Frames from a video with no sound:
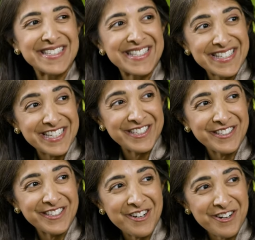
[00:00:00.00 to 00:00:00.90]
and
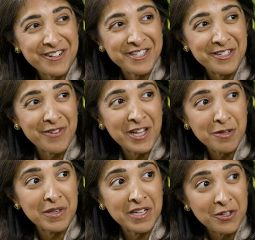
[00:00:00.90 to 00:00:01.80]
steel are to
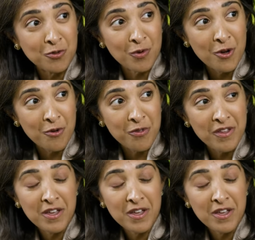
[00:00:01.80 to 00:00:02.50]
development and growth.